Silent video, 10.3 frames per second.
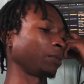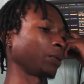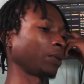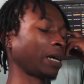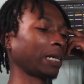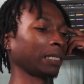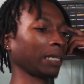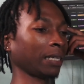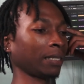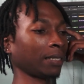bro, and
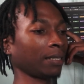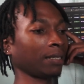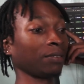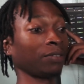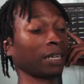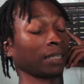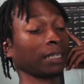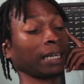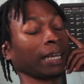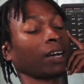it's the fact
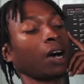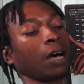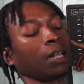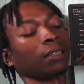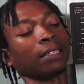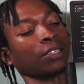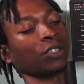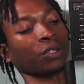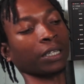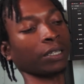that I called this
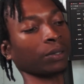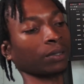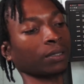trade out.